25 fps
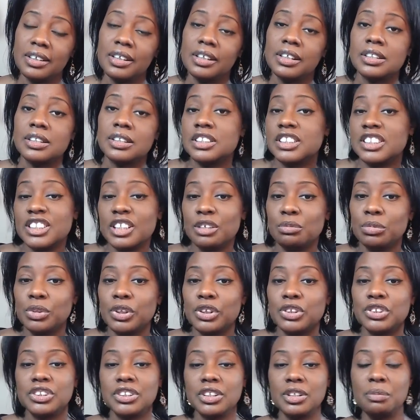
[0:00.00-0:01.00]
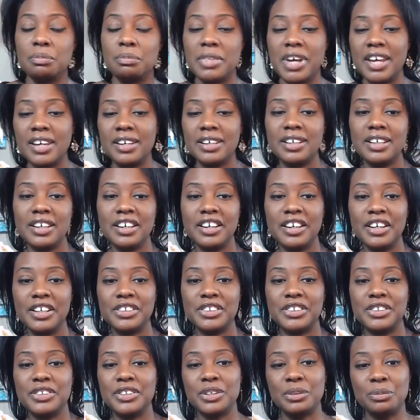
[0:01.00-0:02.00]
similar to the main
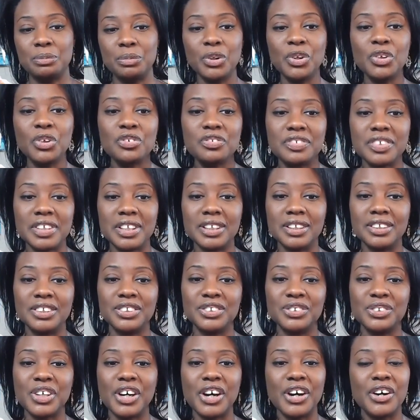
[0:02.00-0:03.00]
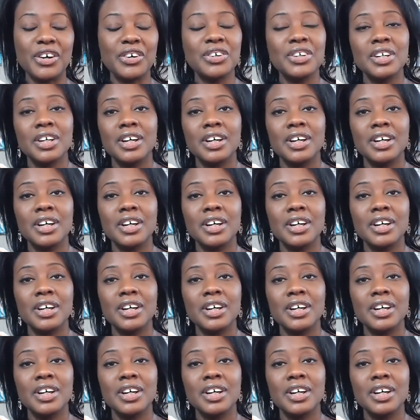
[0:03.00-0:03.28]
character in the movie, you know?